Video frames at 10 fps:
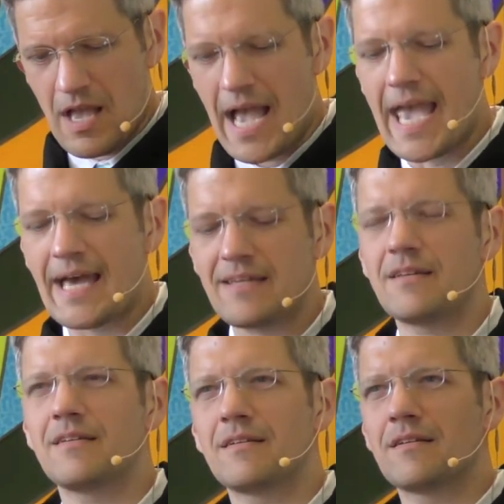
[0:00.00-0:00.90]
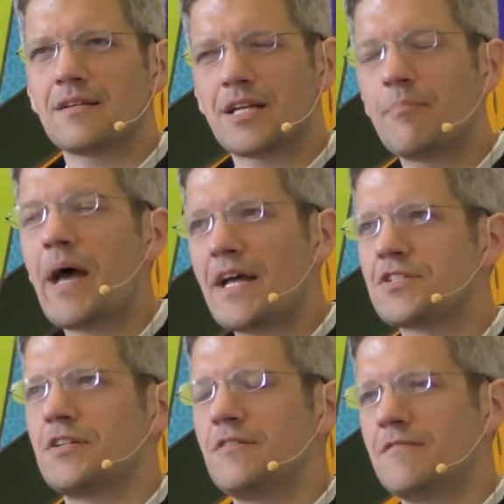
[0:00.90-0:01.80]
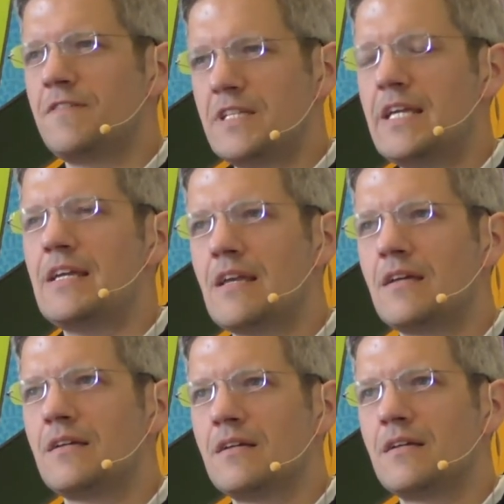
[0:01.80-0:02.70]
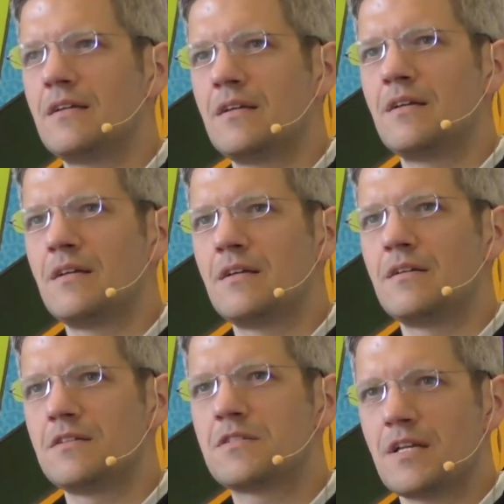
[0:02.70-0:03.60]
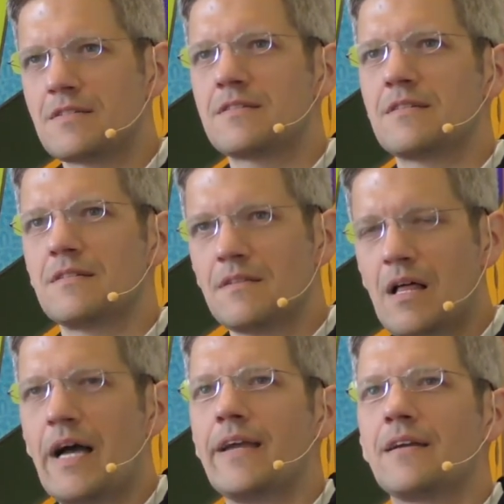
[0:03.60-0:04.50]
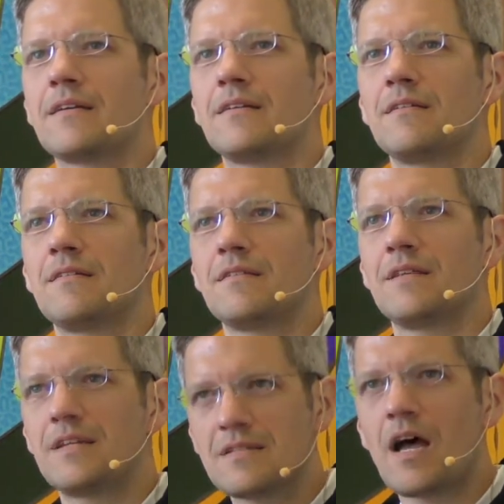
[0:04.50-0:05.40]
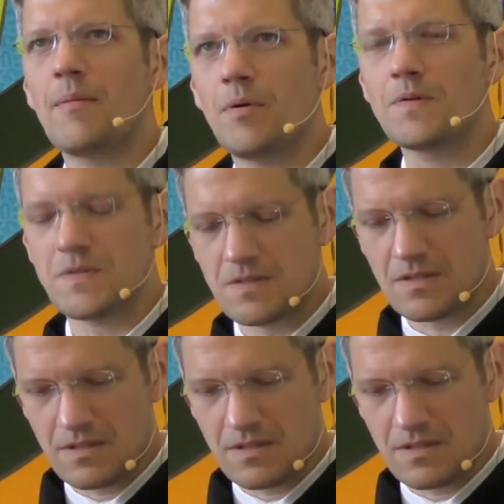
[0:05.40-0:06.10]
I had compassion fatigue, just like the disciples.